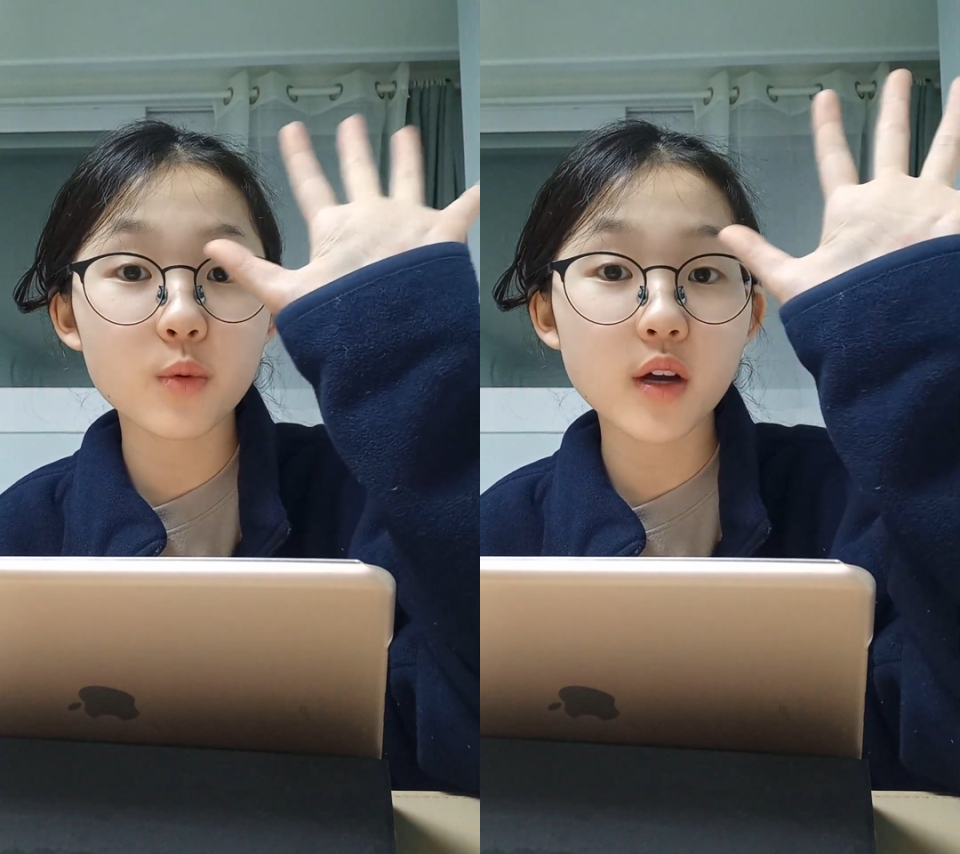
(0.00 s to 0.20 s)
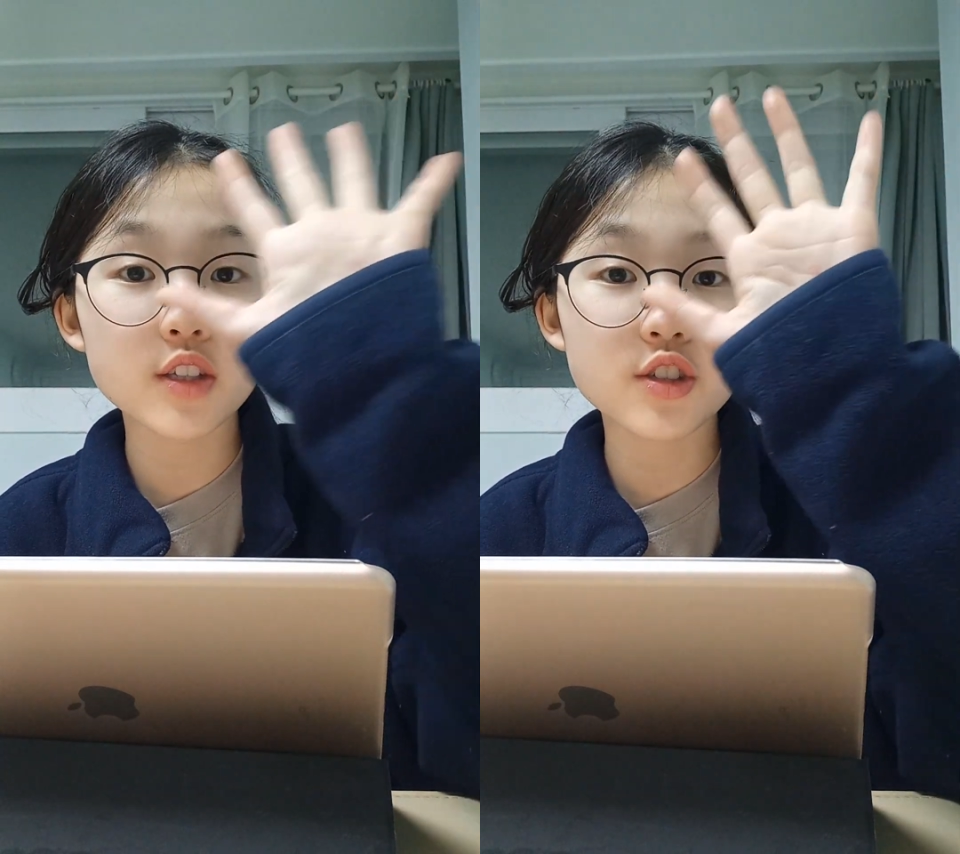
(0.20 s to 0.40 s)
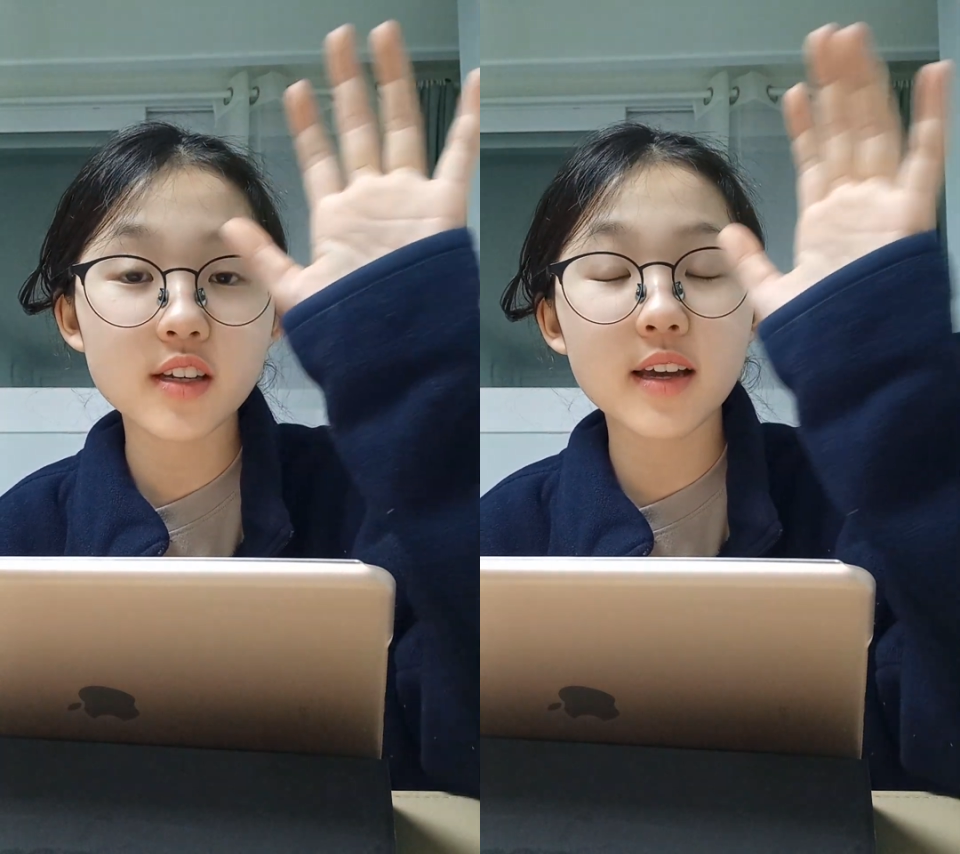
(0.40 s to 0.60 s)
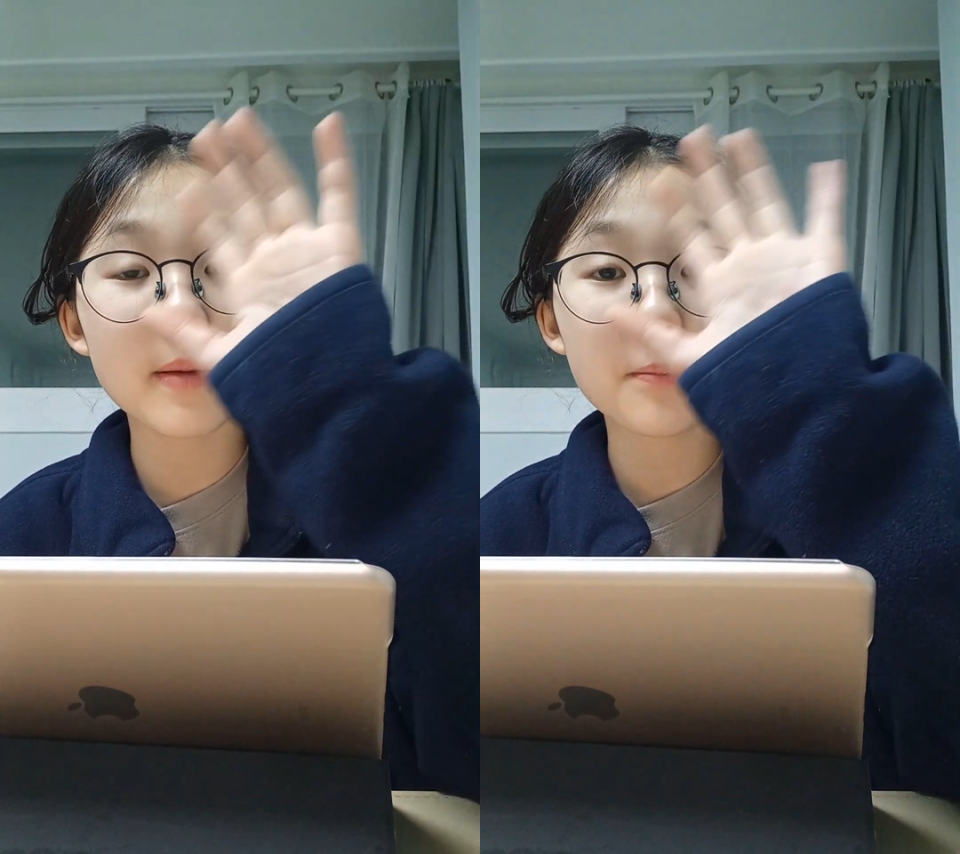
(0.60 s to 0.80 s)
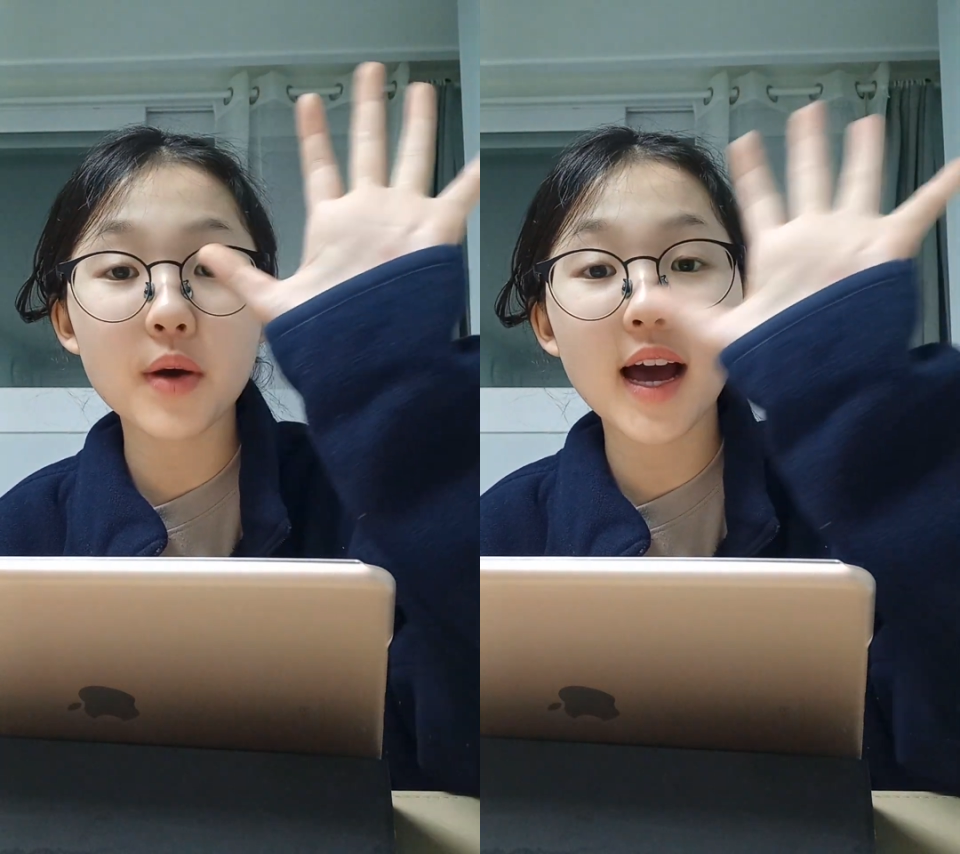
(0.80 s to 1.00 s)

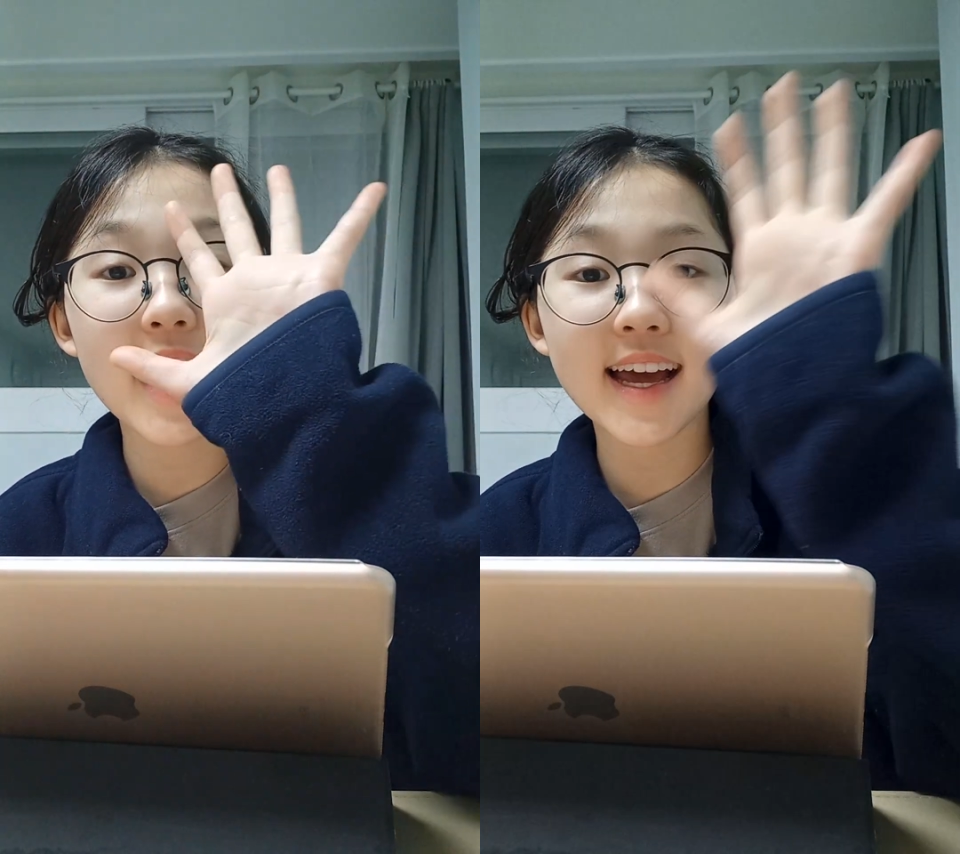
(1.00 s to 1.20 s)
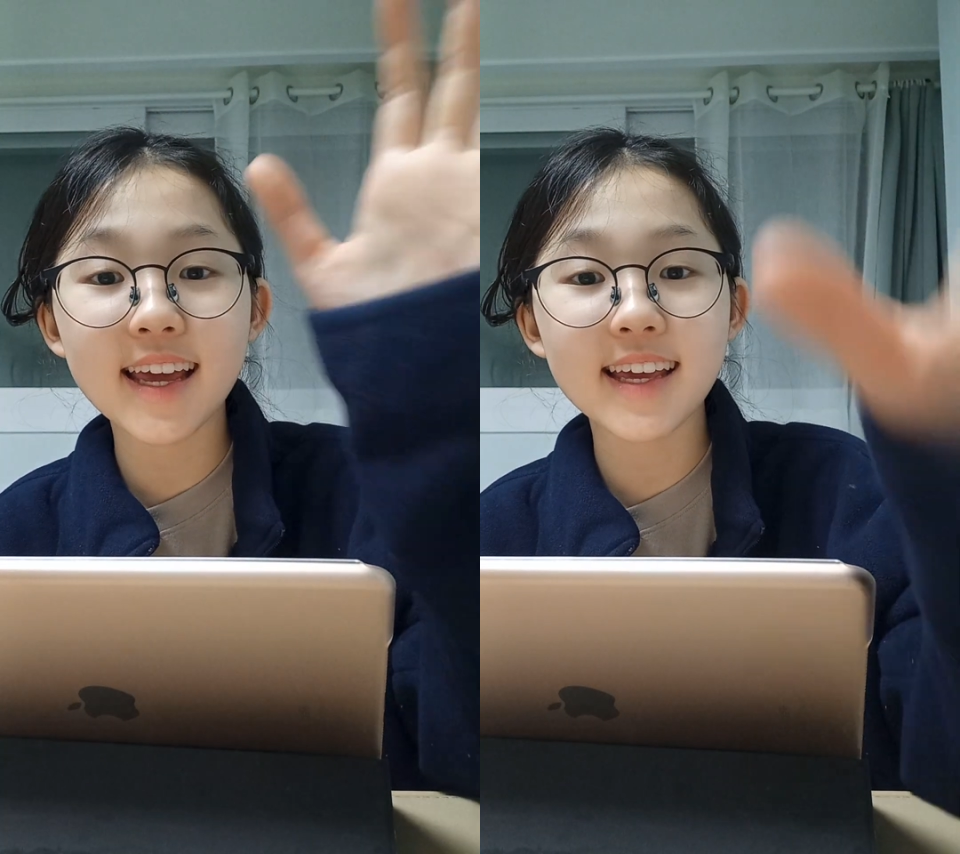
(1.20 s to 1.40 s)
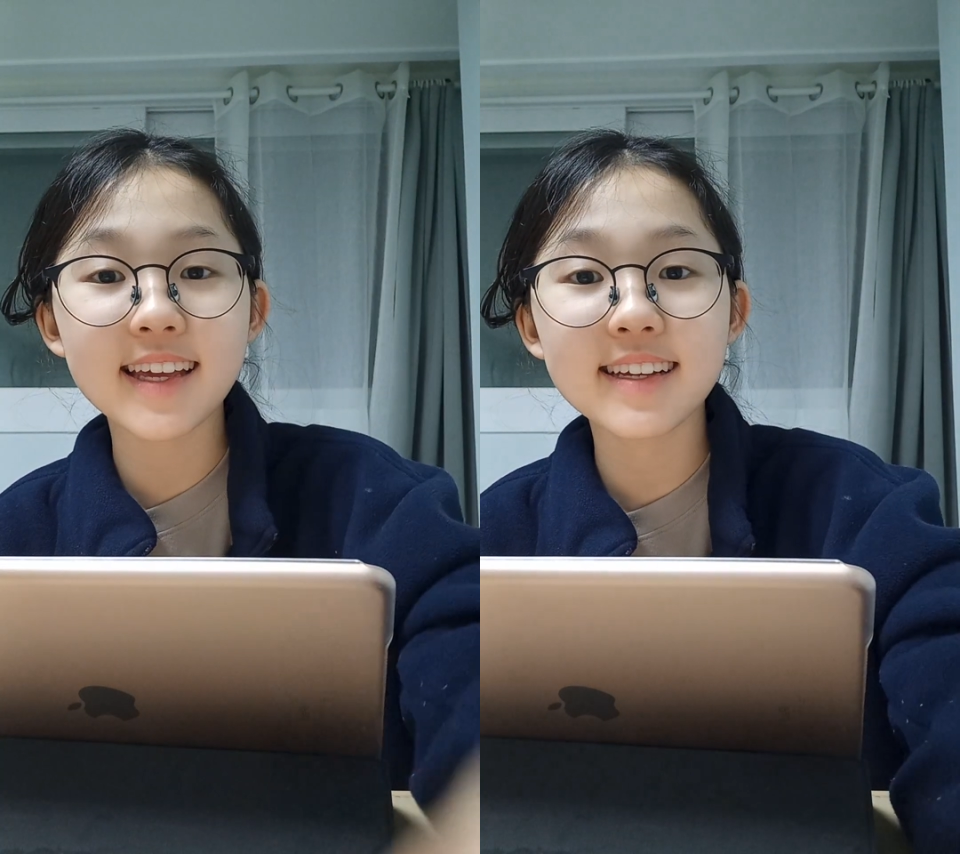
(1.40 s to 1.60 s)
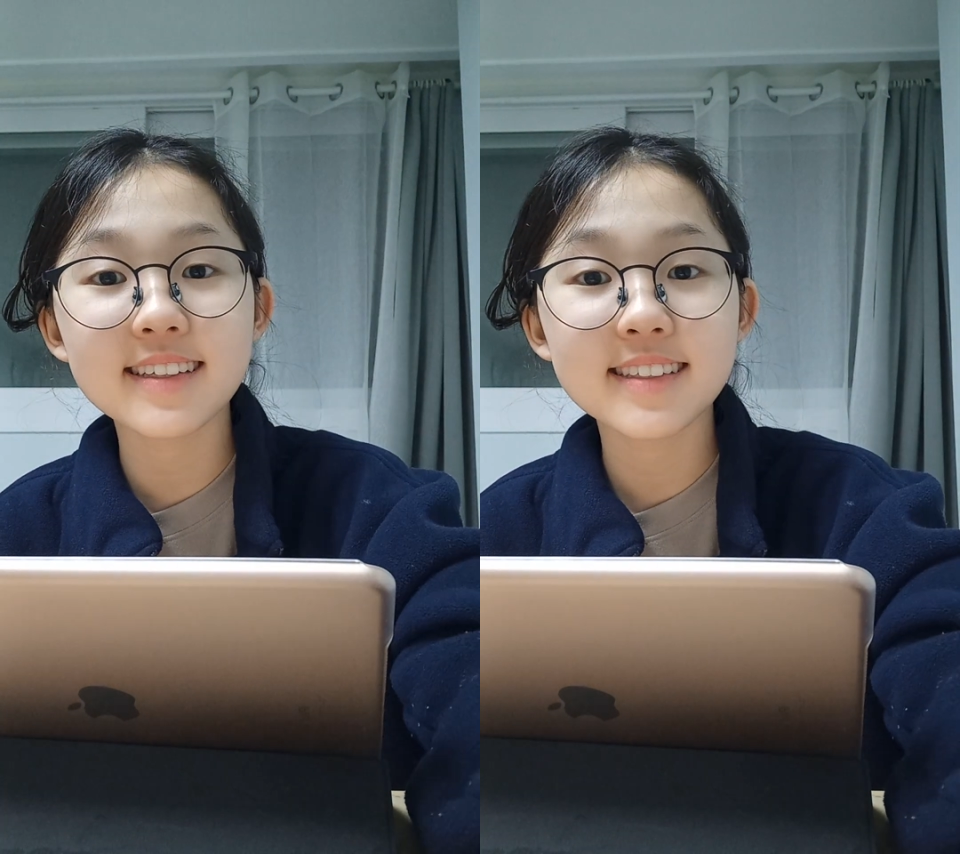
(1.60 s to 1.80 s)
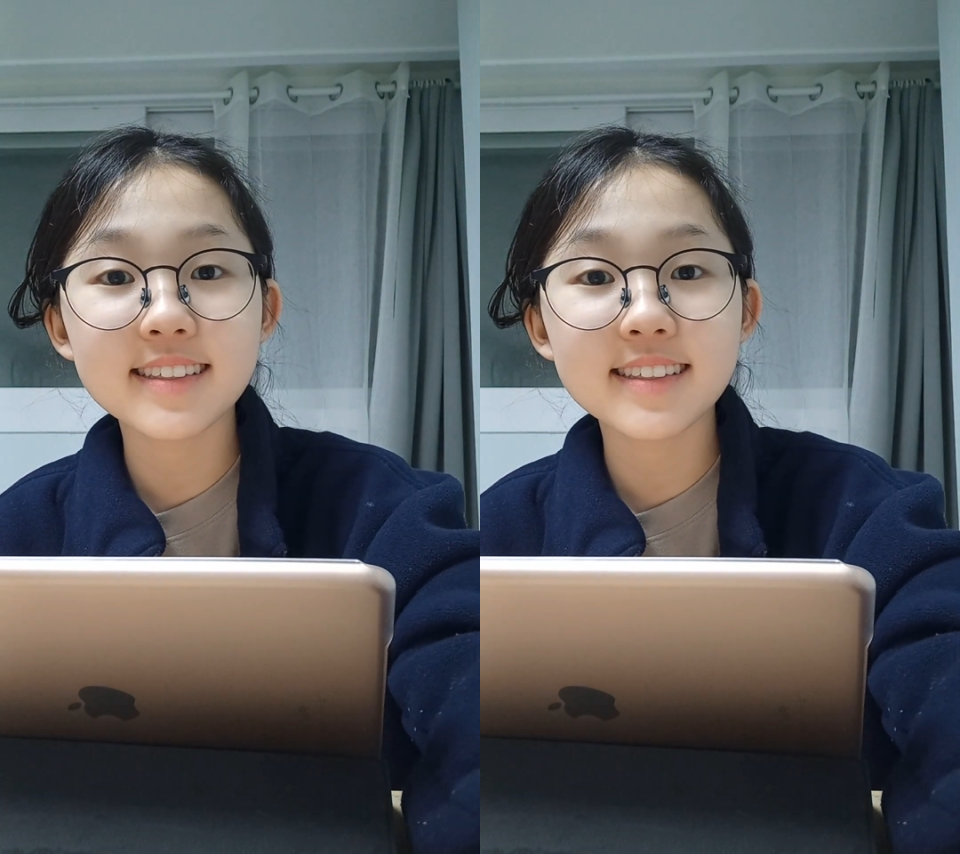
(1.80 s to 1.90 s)
watching. Bye.